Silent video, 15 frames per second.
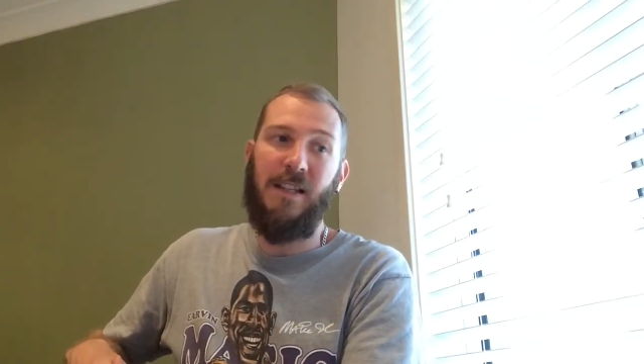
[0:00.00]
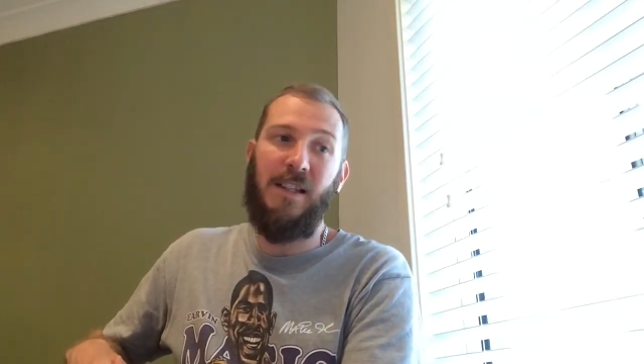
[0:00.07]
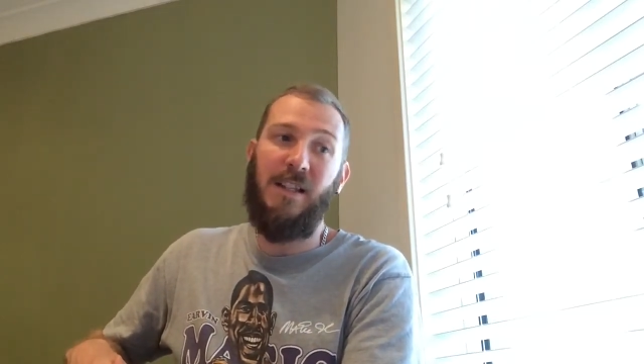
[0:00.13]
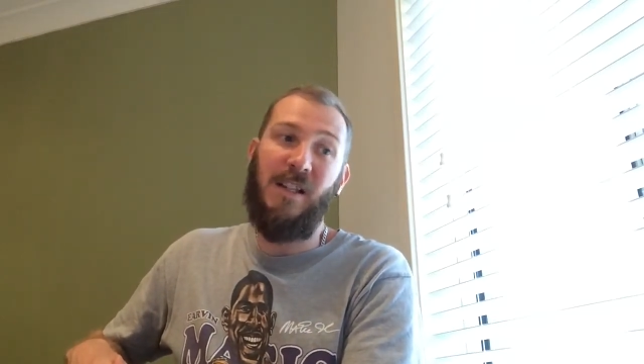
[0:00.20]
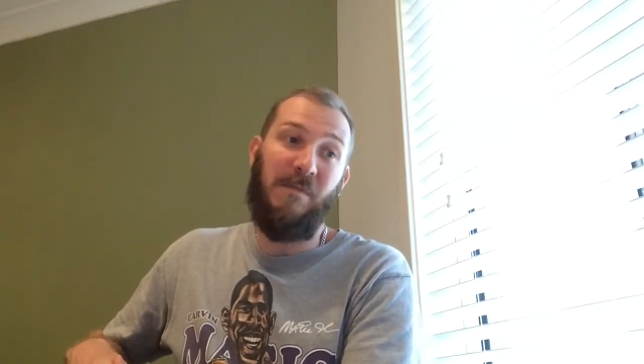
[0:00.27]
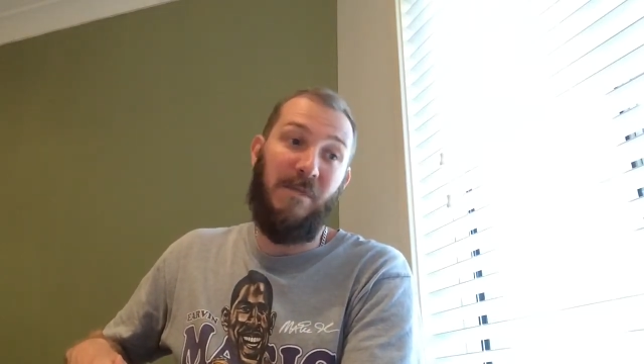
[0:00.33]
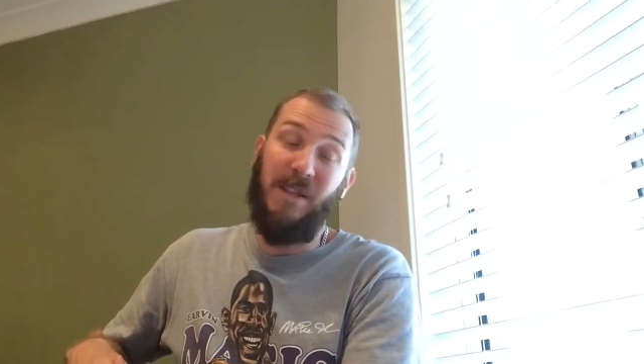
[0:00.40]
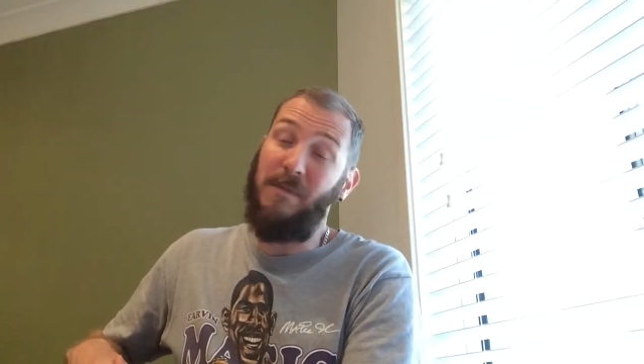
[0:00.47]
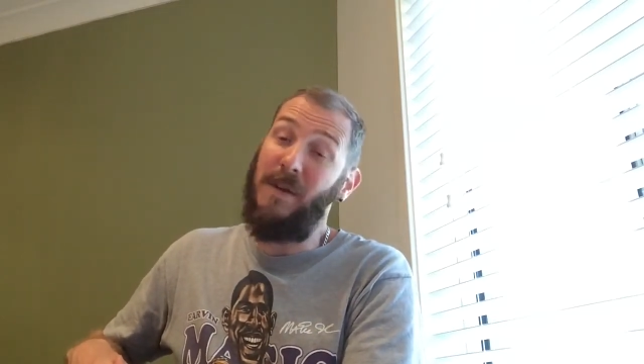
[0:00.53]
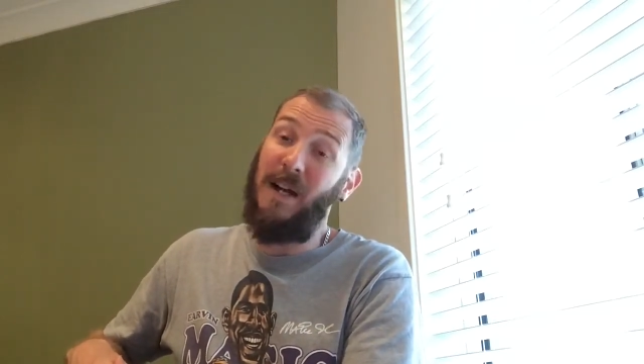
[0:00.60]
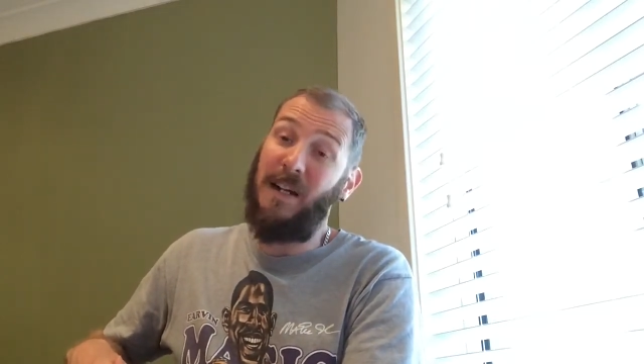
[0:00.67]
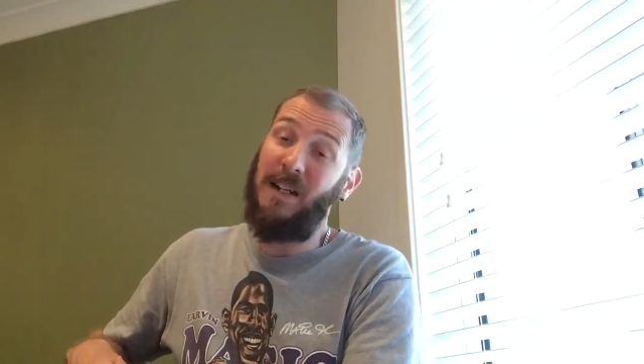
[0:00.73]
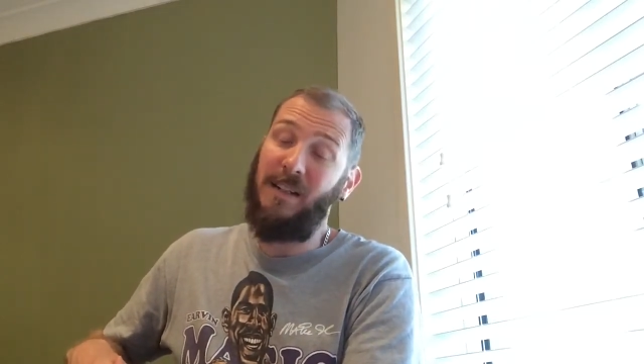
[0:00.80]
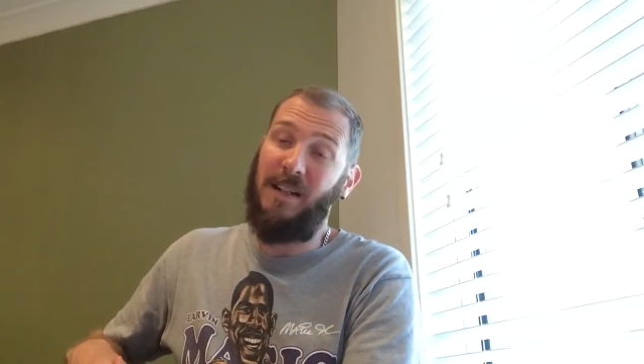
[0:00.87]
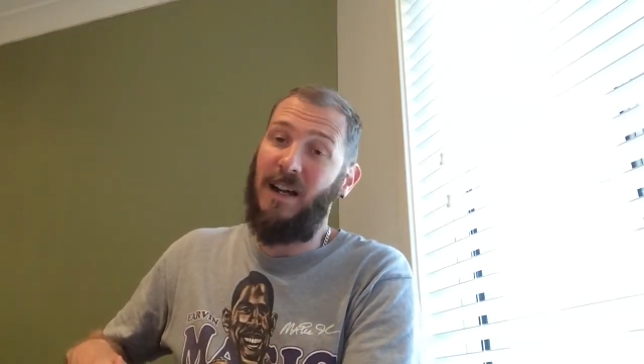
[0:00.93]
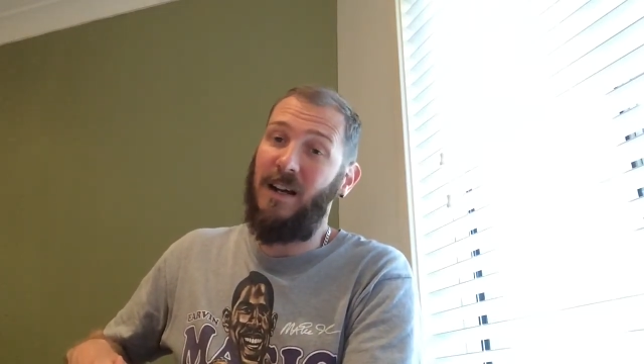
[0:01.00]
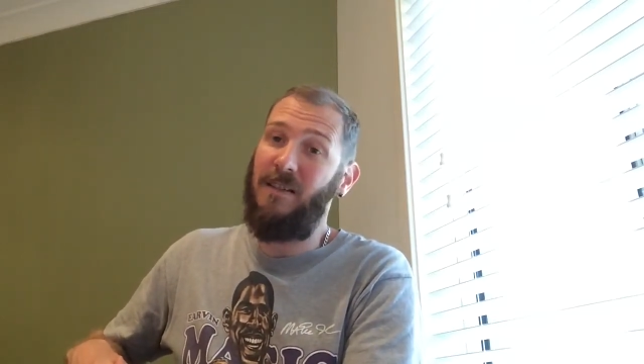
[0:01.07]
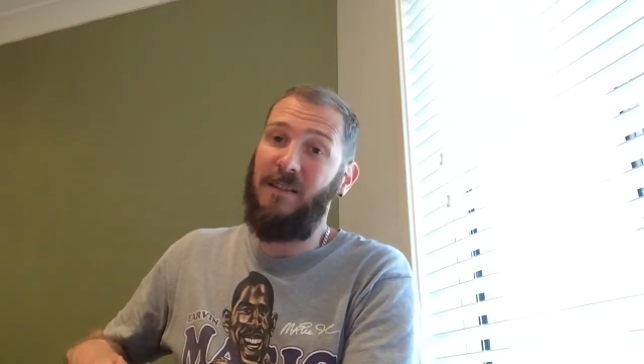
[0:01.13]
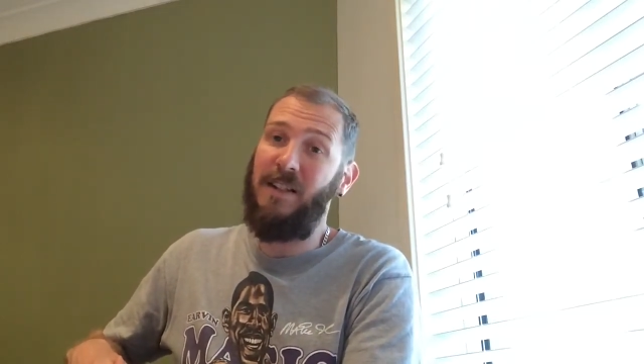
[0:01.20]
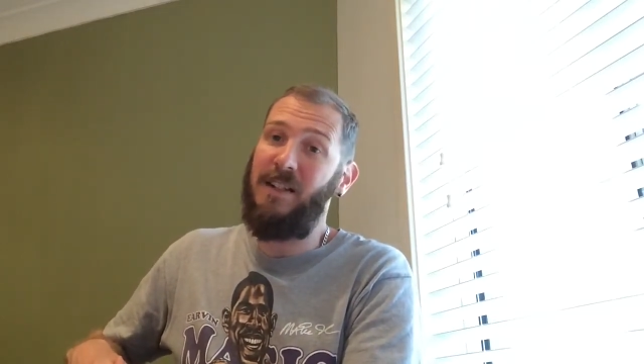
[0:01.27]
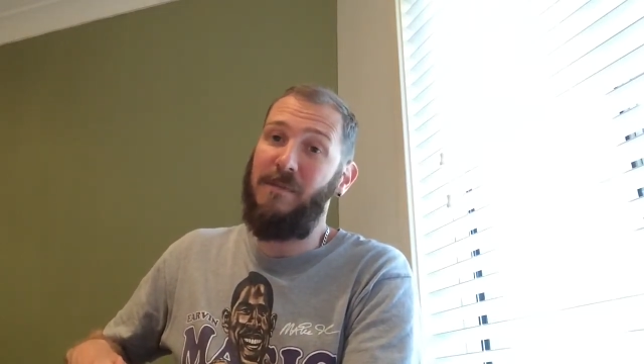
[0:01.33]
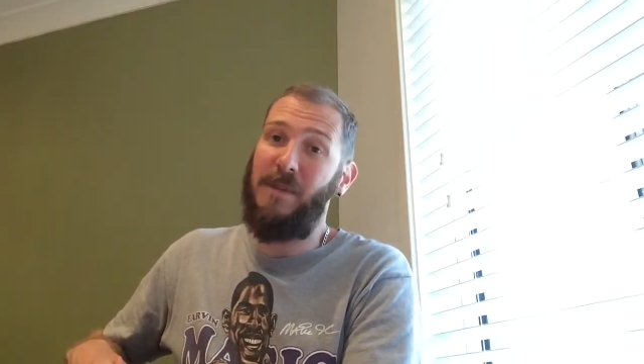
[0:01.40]
and the market
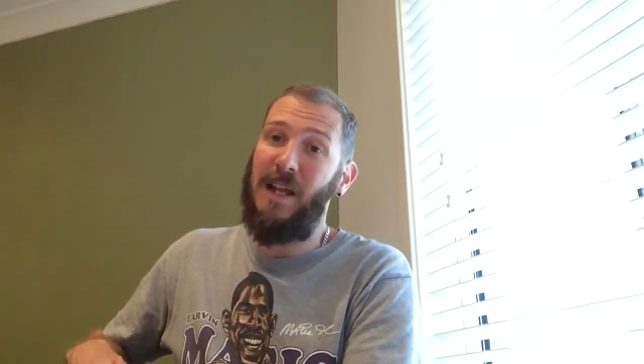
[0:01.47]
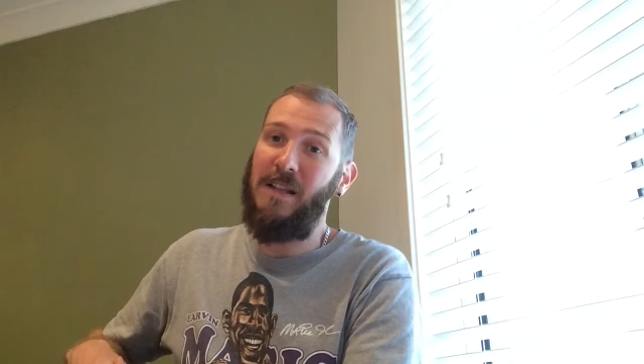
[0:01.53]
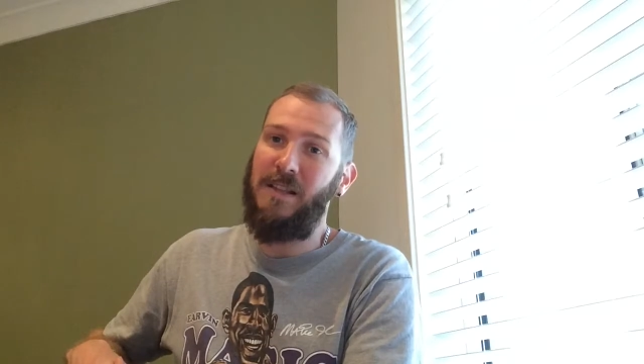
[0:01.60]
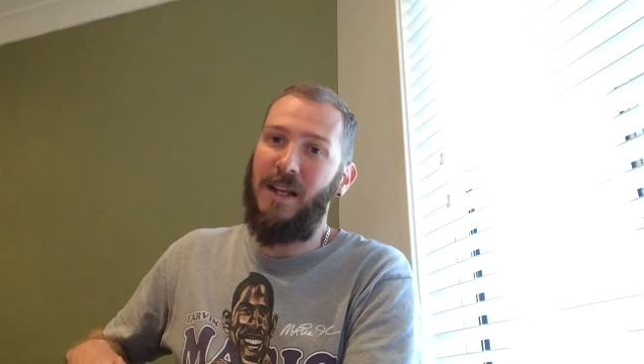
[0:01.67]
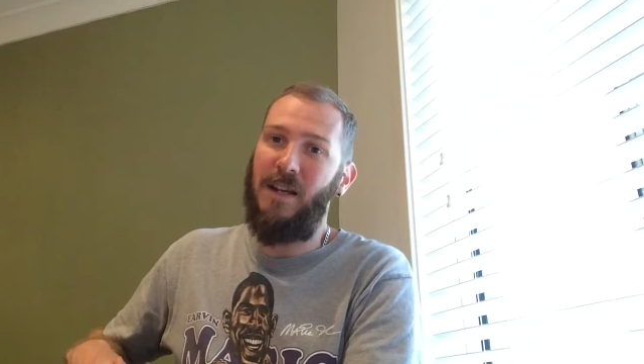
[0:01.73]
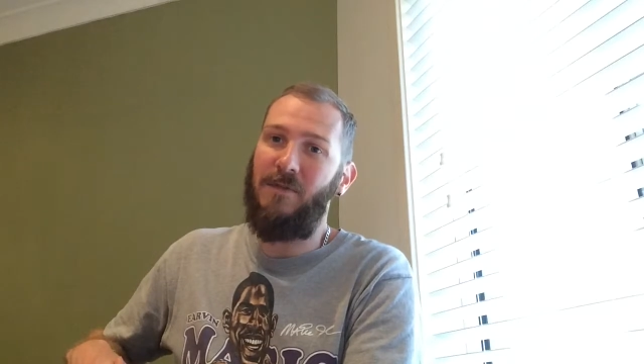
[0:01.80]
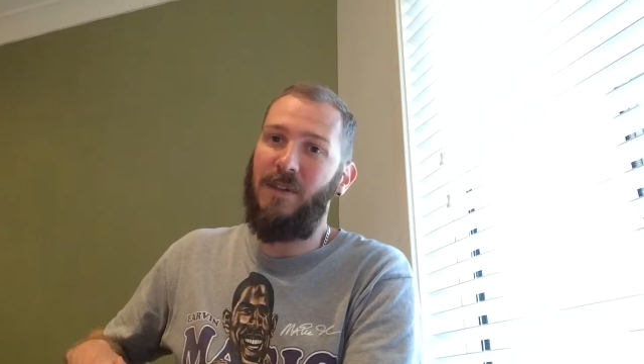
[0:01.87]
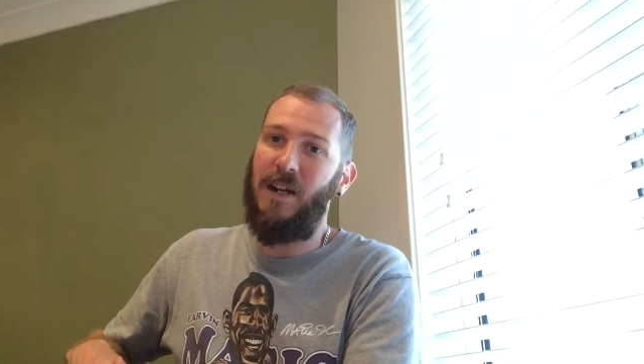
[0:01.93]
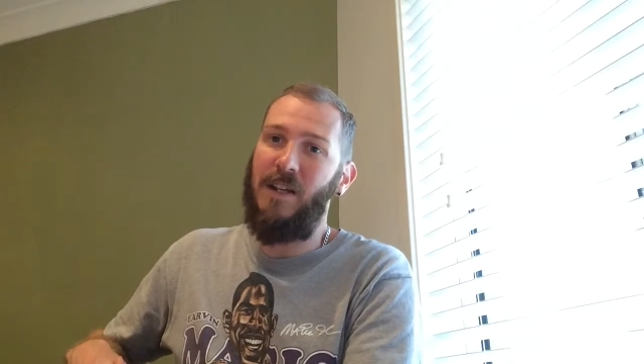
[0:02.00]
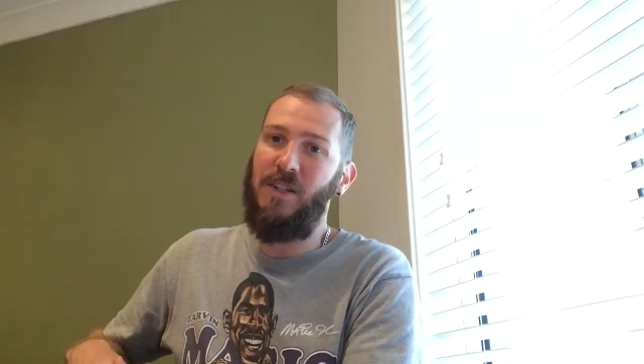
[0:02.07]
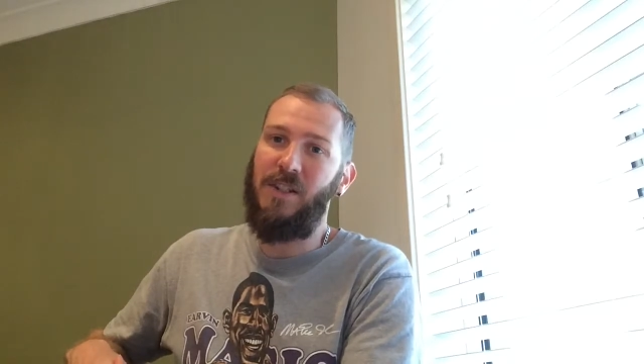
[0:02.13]
currently demands outrage,